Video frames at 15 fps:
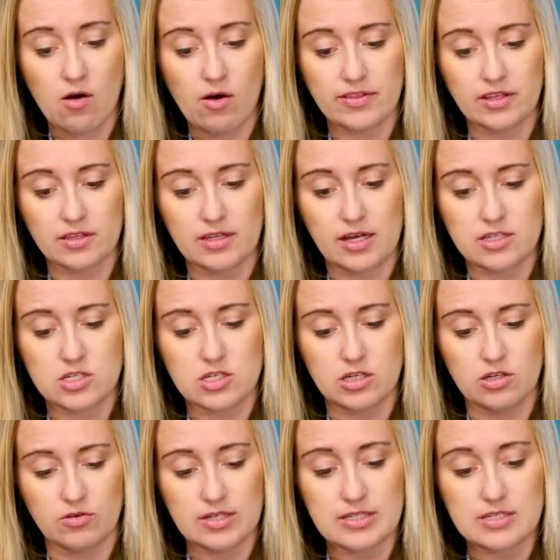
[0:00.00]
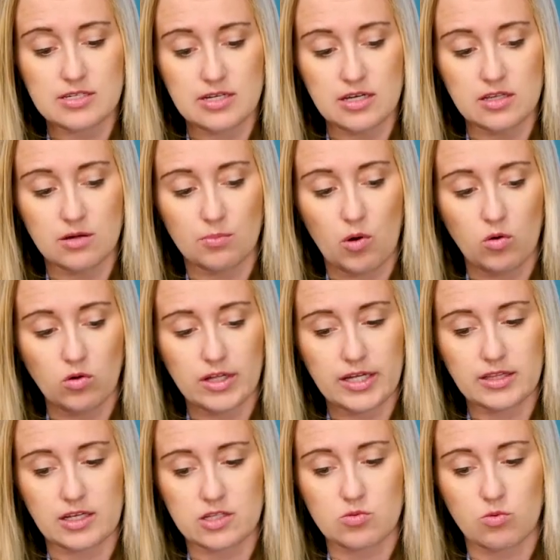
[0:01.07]
I think you can see in the polling,
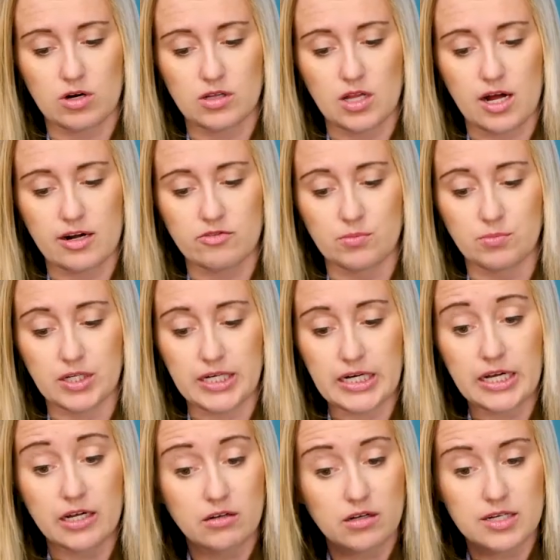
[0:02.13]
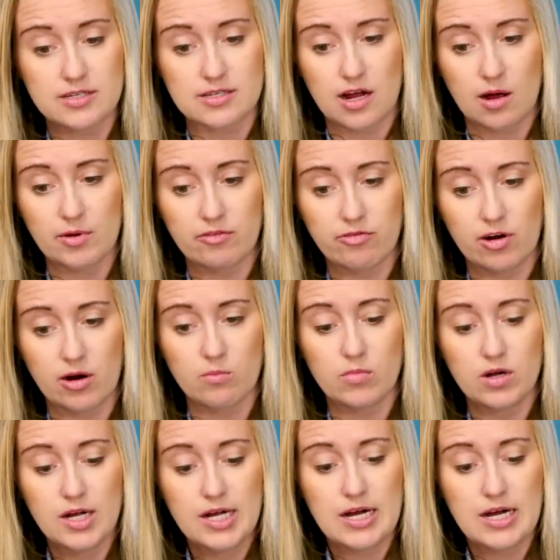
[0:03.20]
that's where a lot of the bleeding is coming from